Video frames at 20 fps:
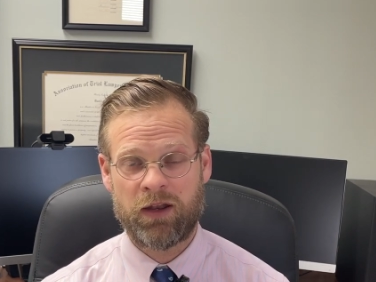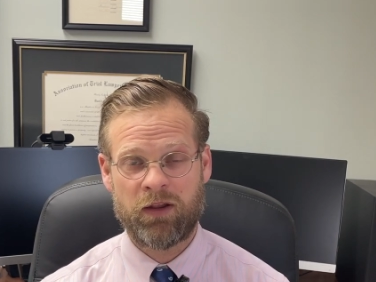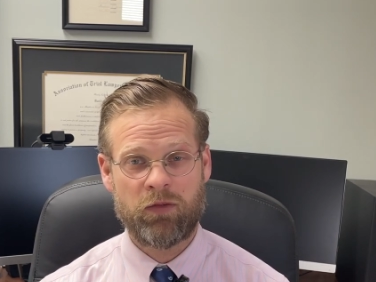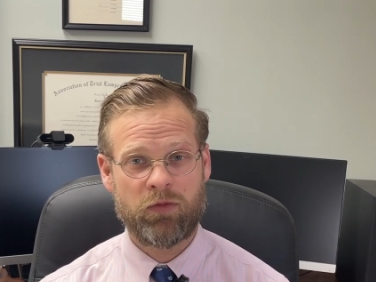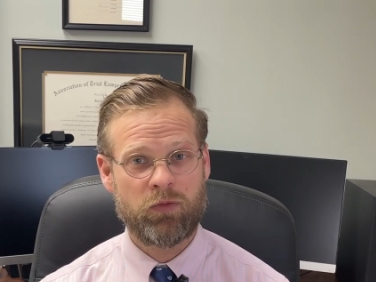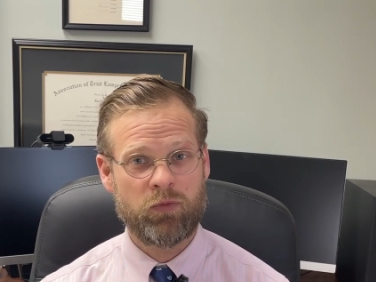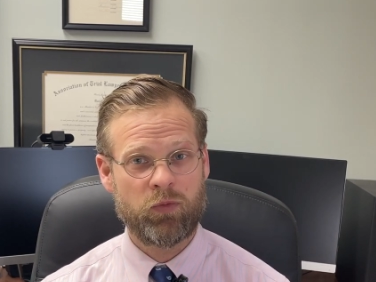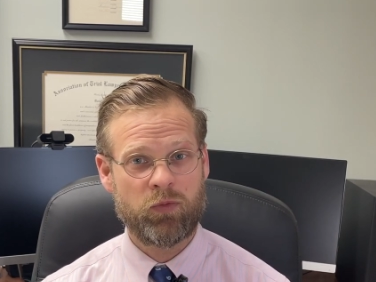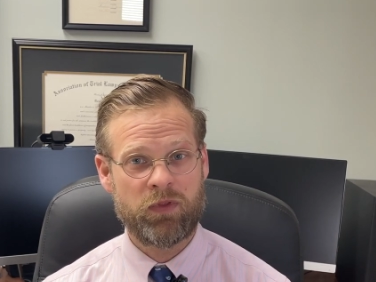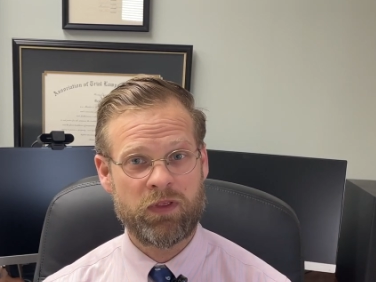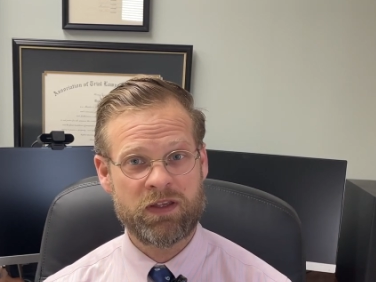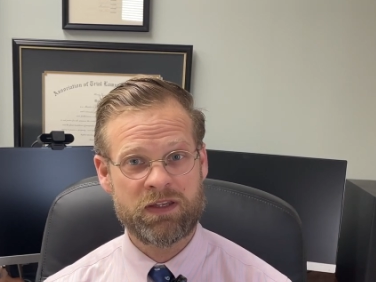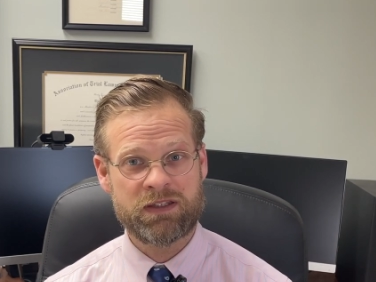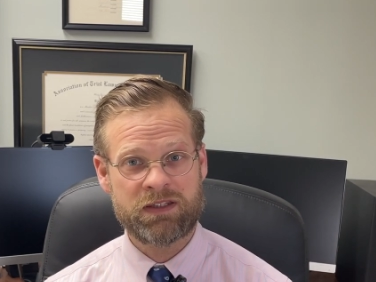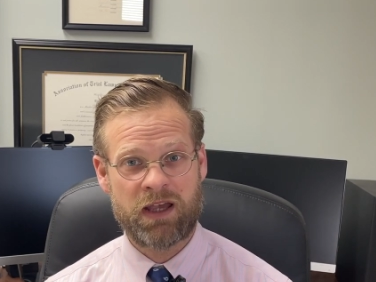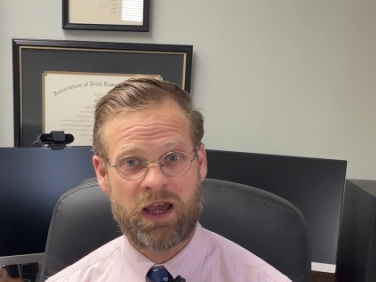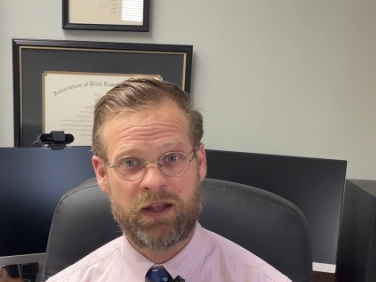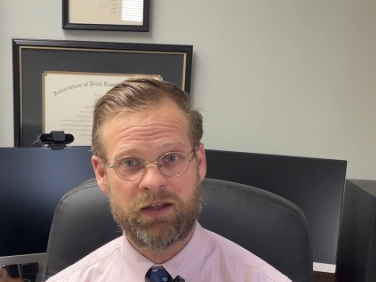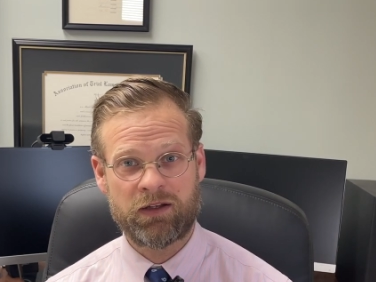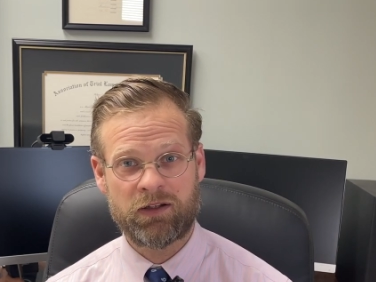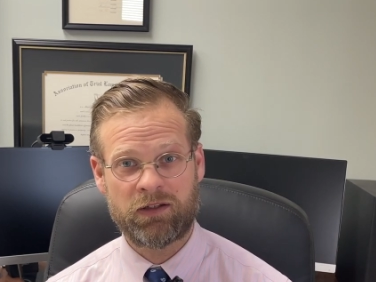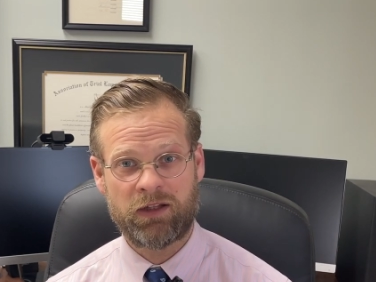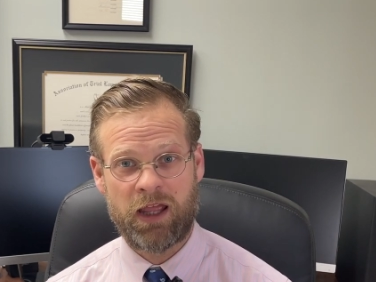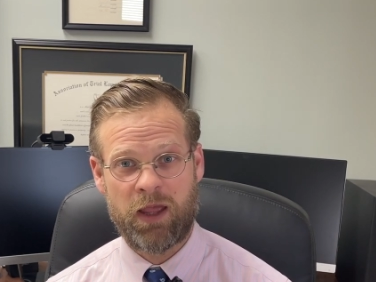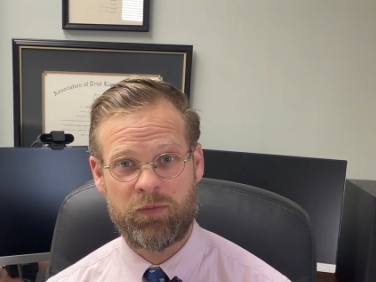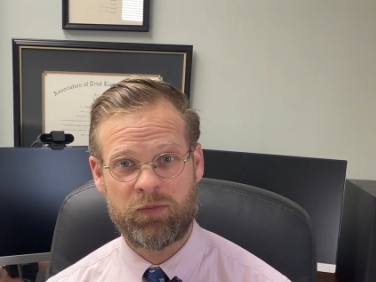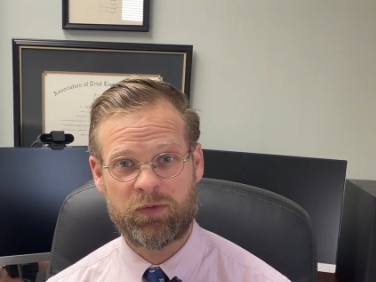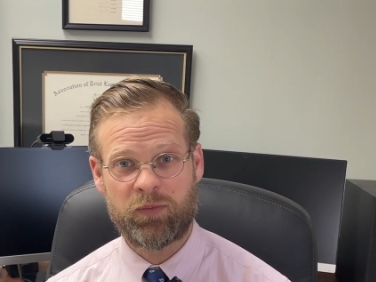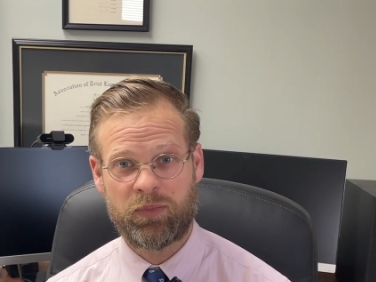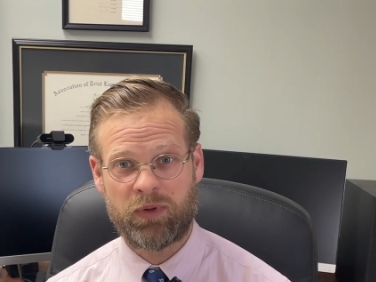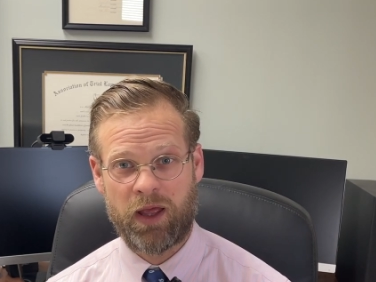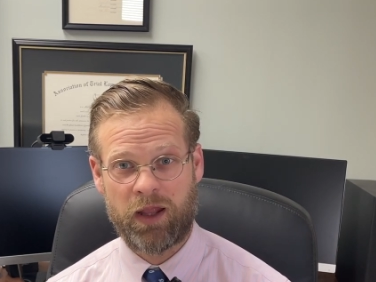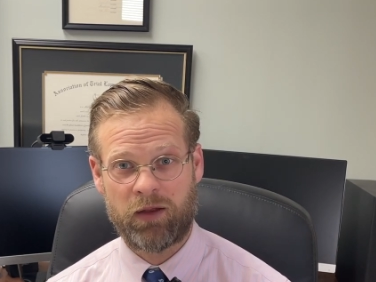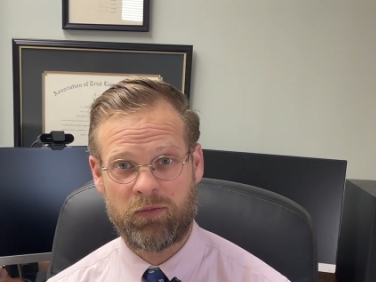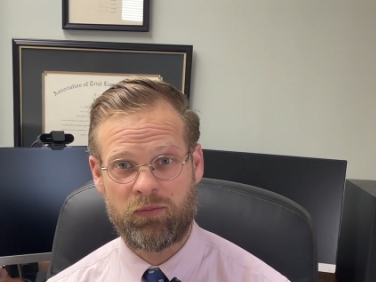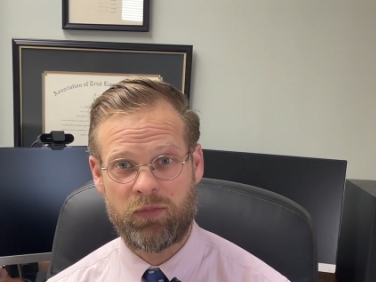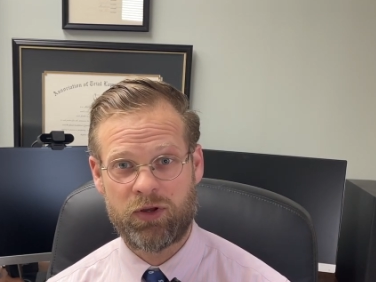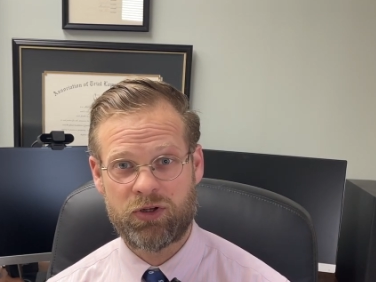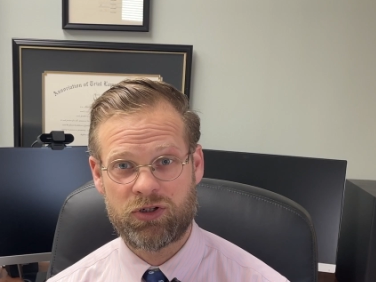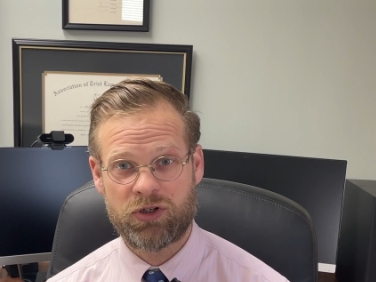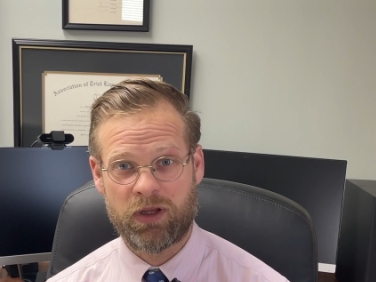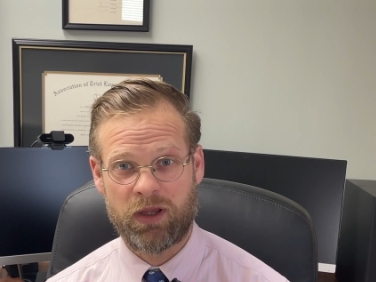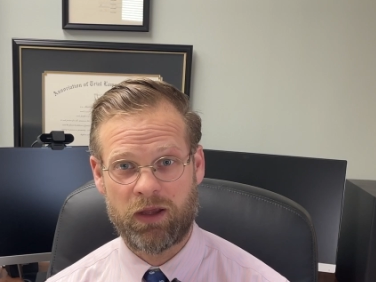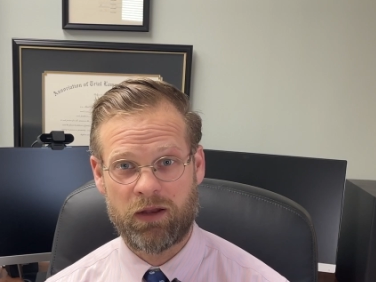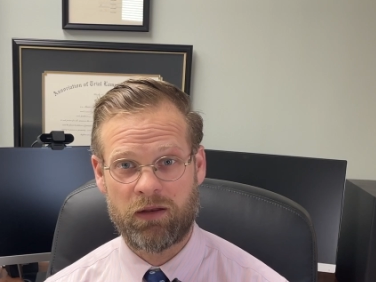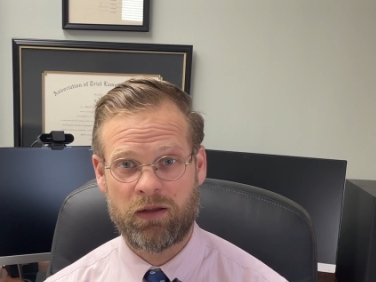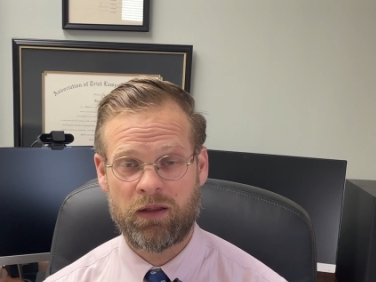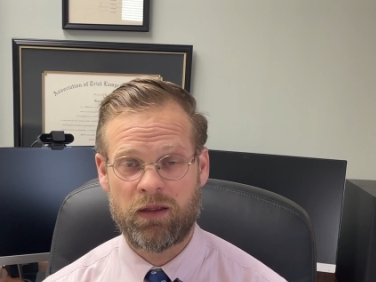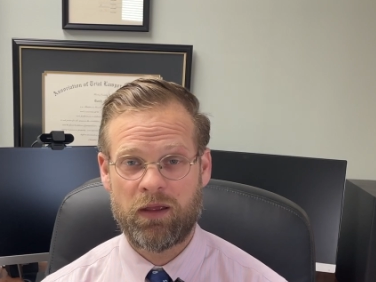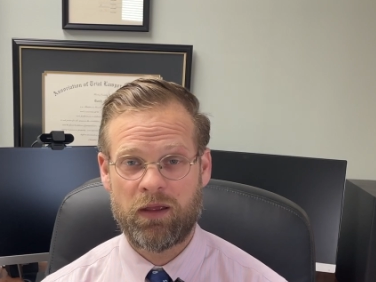it through the assigned claims plan in Michigan.